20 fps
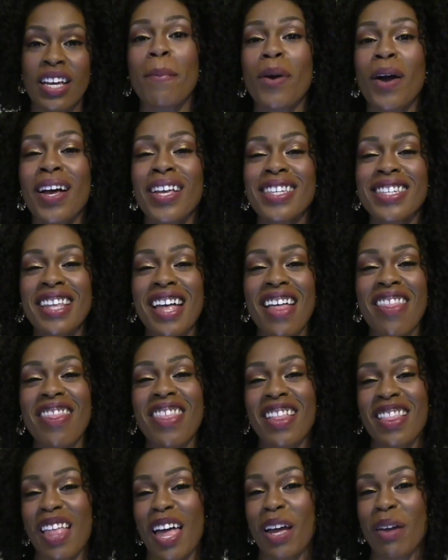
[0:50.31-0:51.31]
press
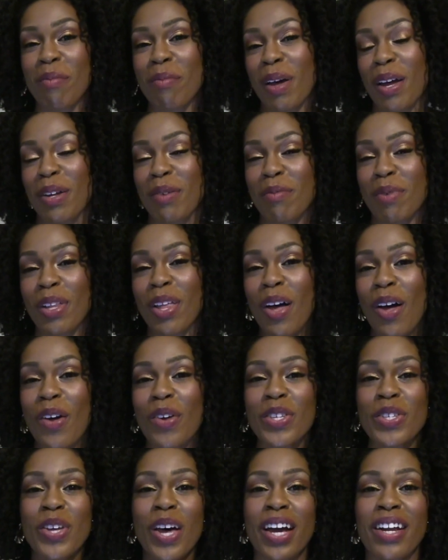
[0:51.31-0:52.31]
the like button
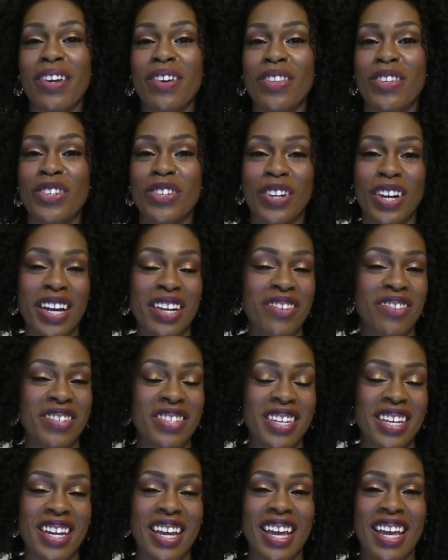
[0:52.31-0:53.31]
below so I know that you're
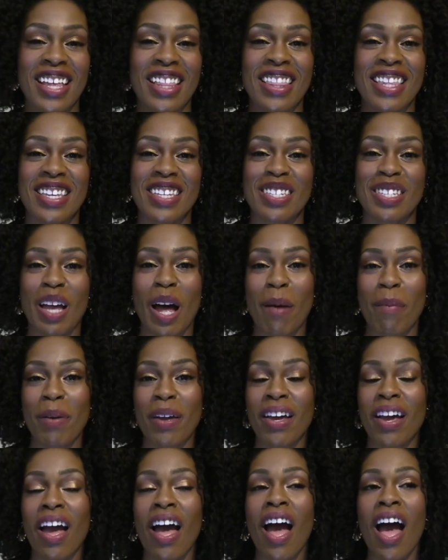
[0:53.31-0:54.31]
interested in this
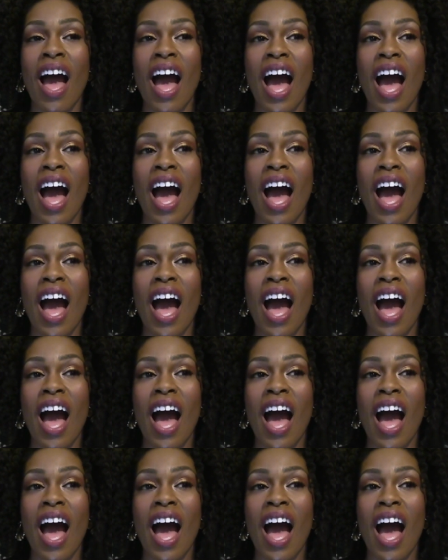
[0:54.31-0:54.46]
topic.